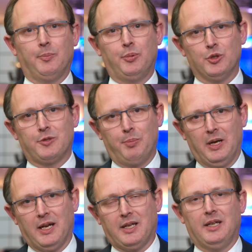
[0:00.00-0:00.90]
put
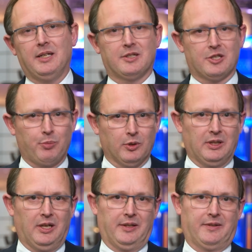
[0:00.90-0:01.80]
back in the
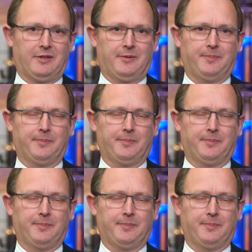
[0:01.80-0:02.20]
spotlight.